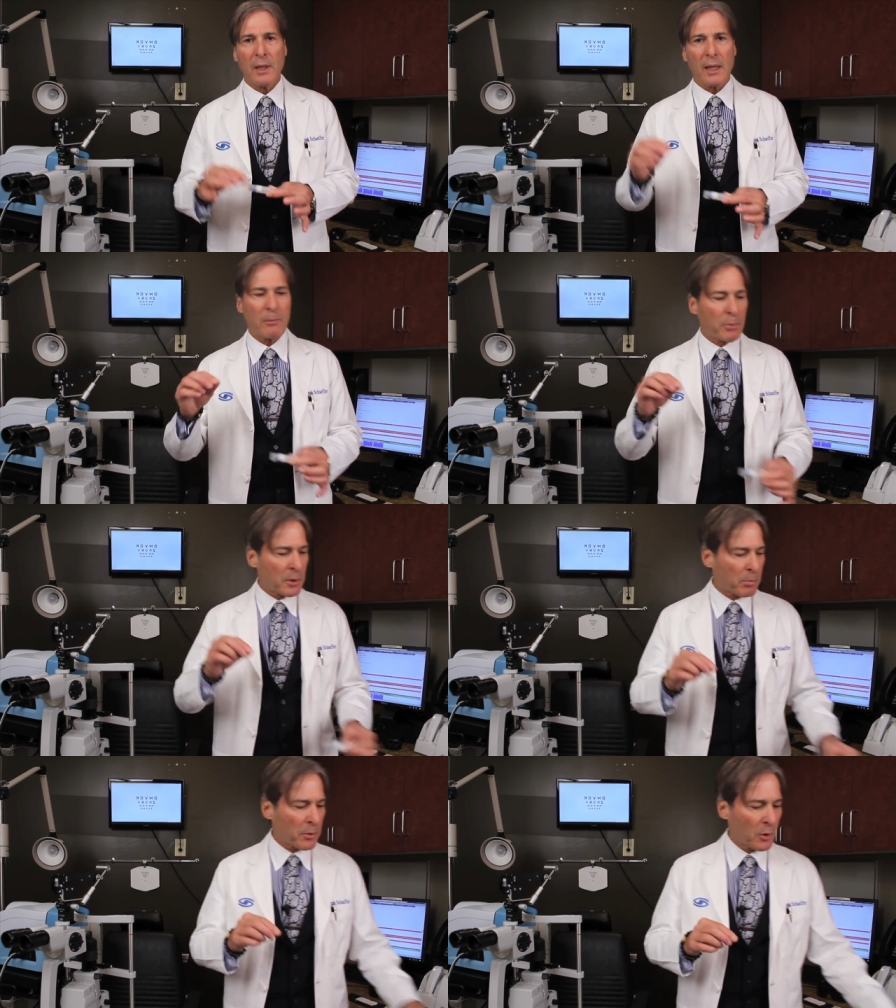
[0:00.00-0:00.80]
and put
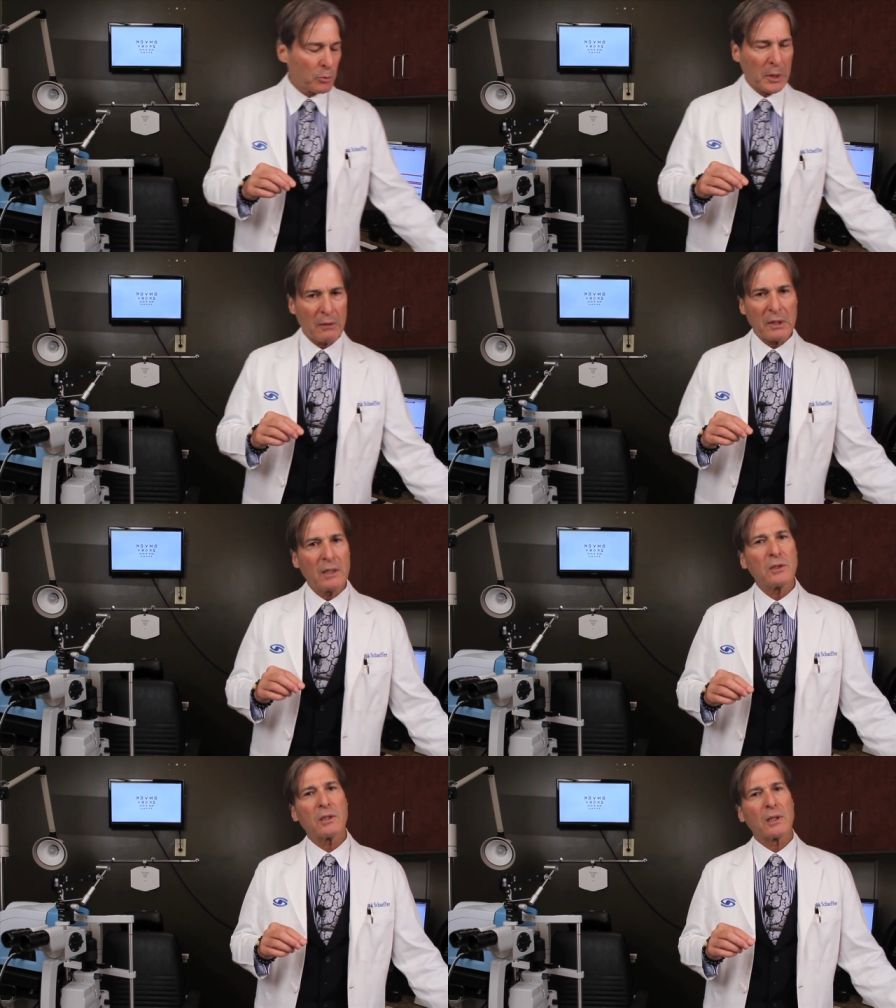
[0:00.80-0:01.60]
a probe down
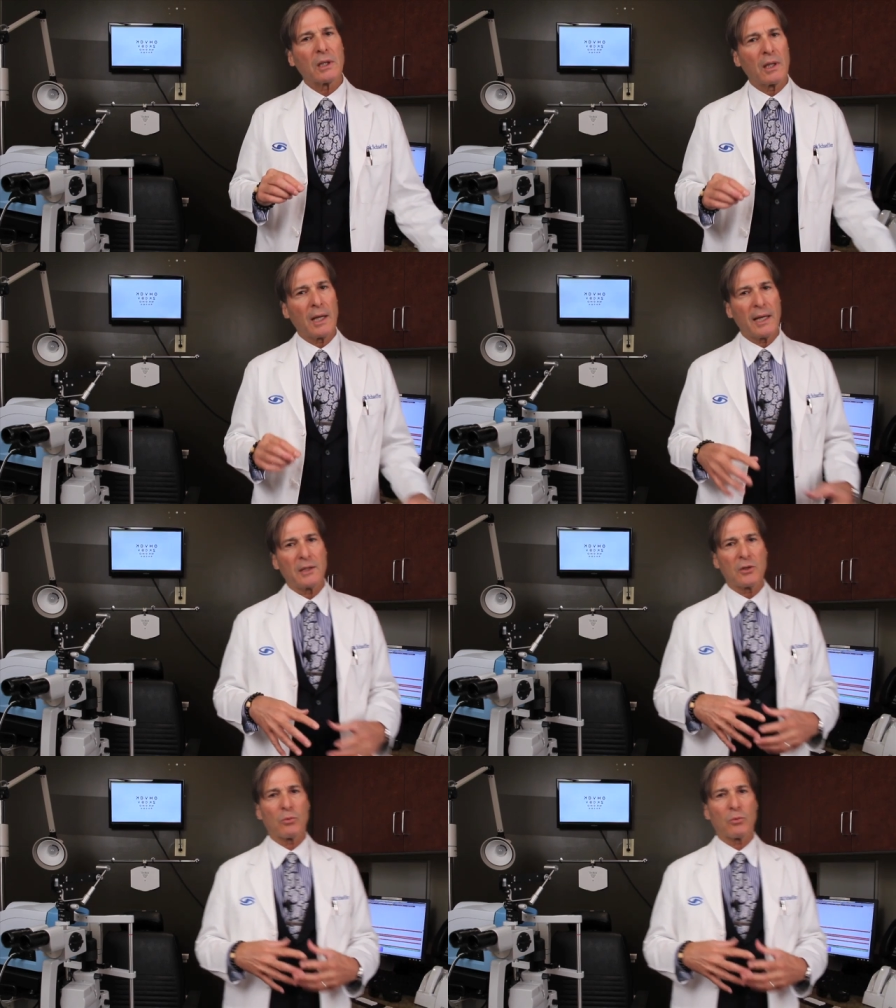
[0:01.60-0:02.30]
into the gland to